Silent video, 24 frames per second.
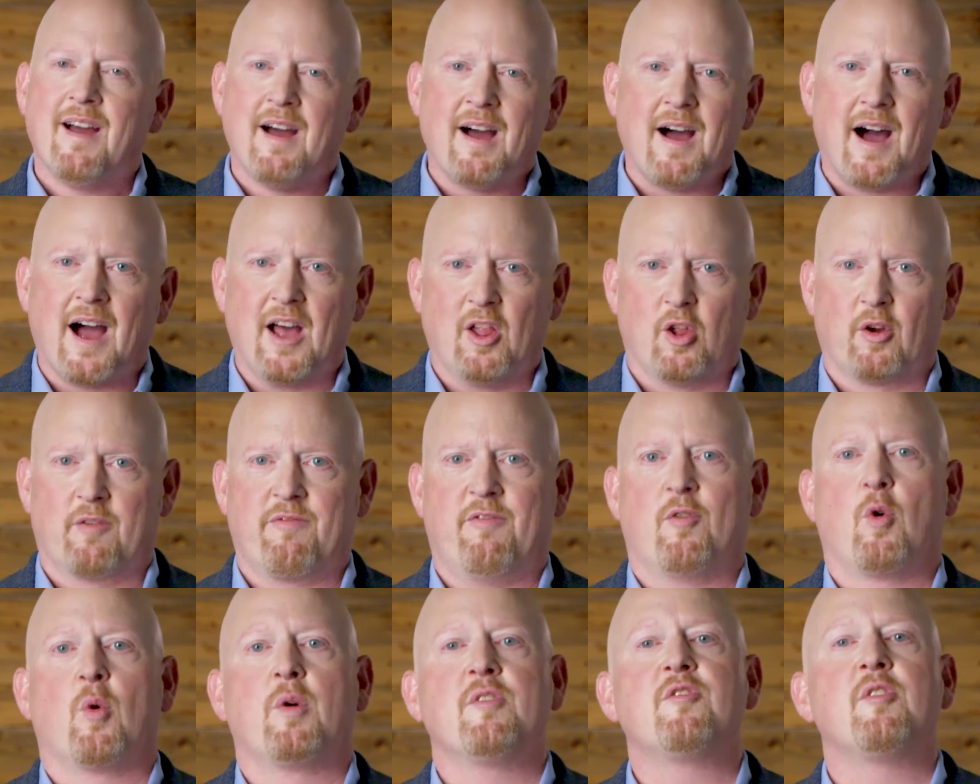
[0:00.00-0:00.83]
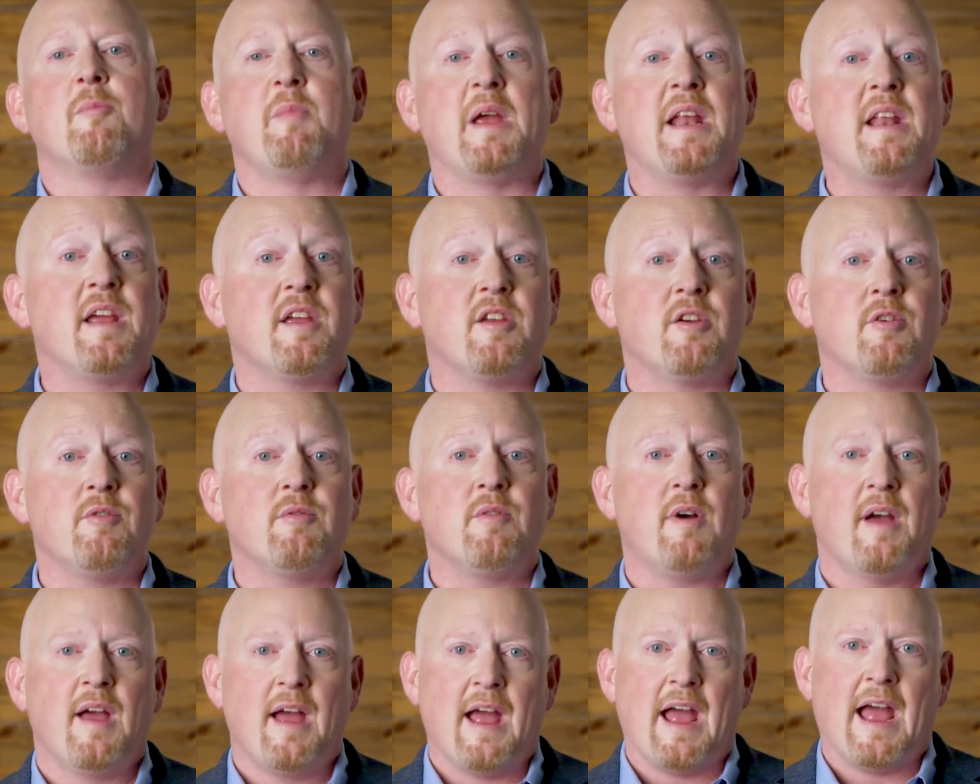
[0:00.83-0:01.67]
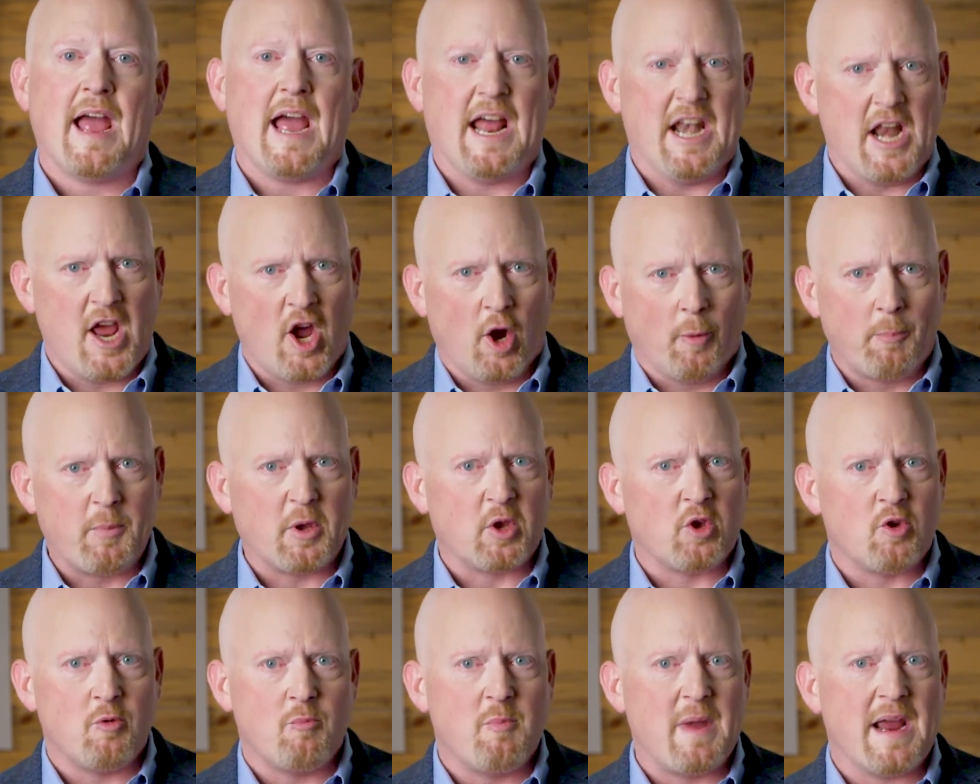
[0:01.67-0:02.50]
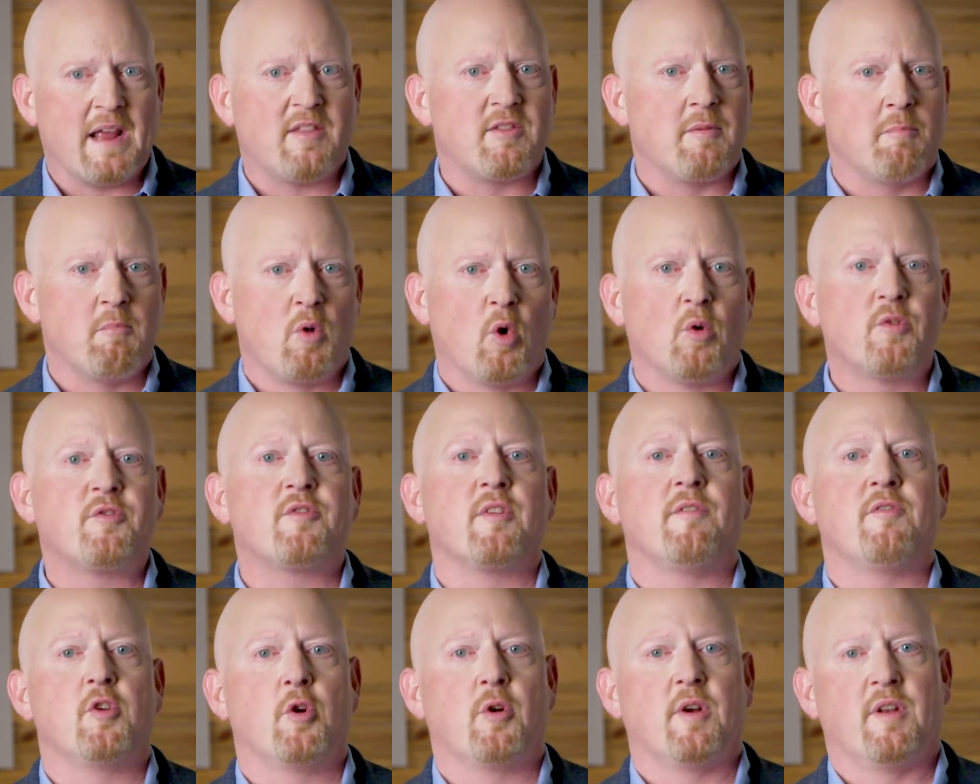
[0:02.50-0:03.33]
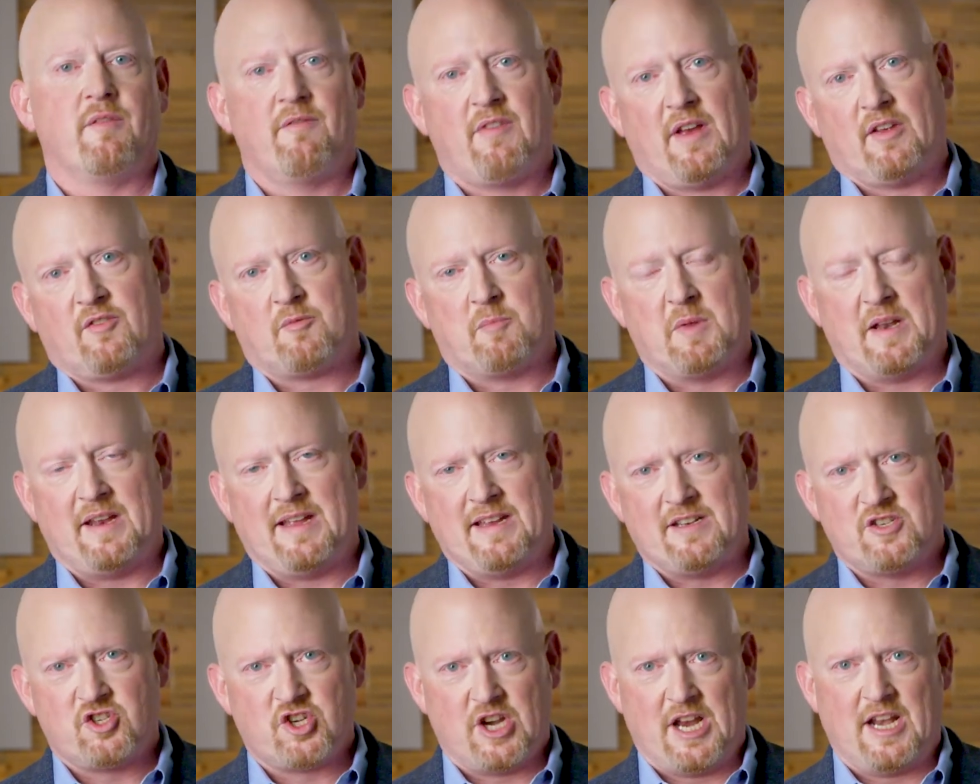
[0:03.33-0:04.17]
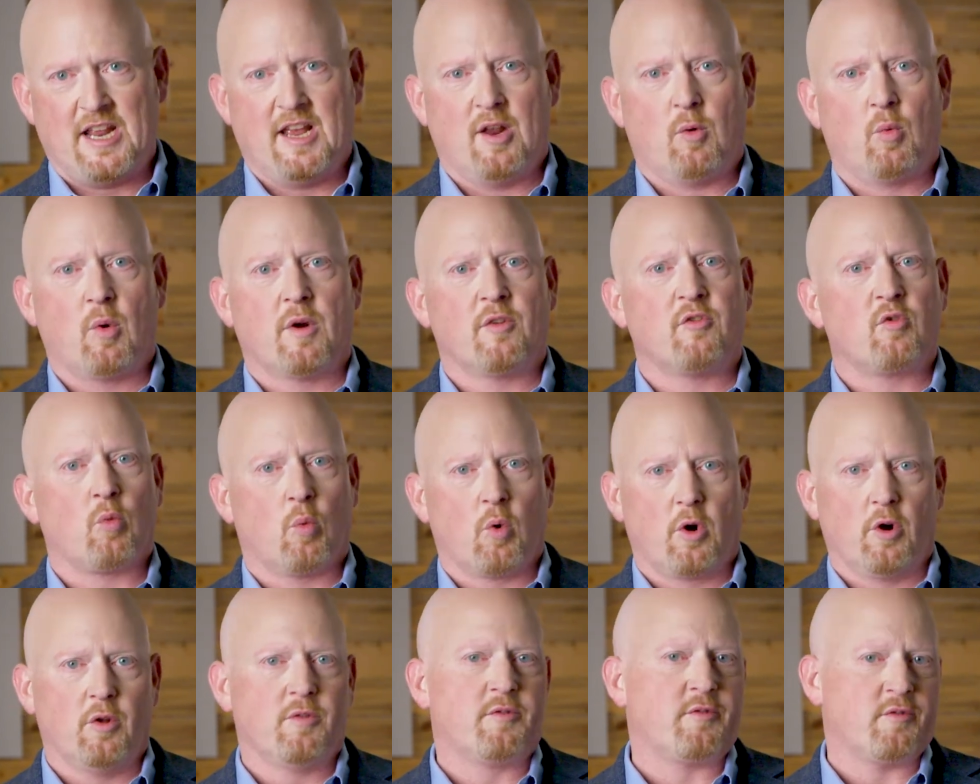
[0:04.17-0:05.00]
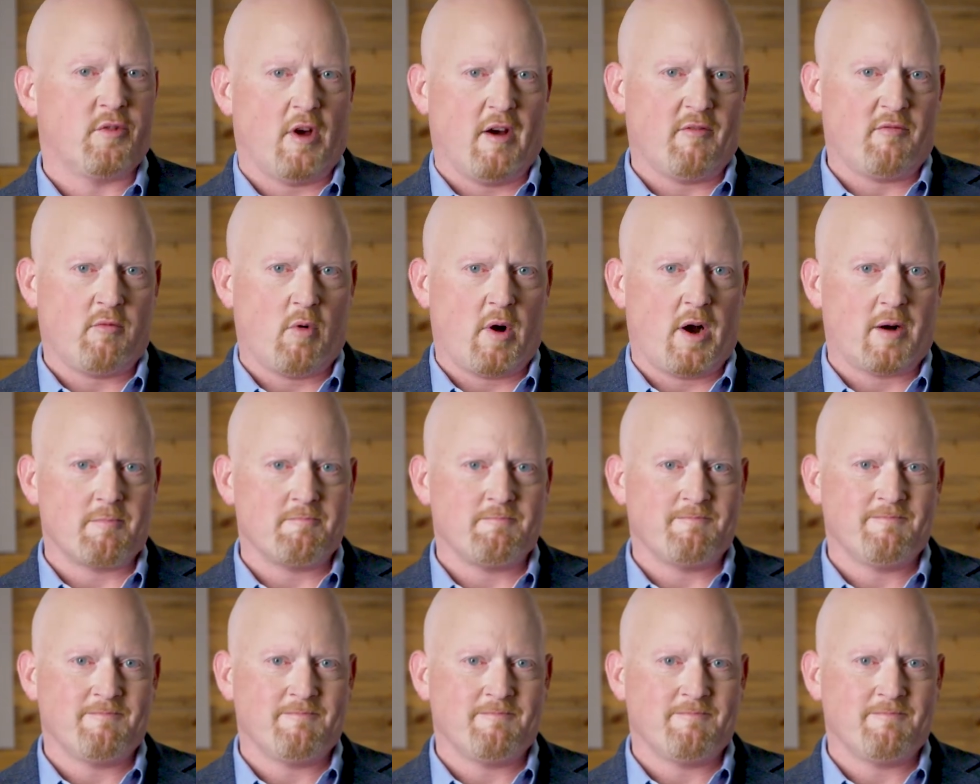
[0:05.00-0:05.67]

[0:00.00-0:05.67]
I look forward to meeting you and helping you make the most of your investment in JD Edwards World software.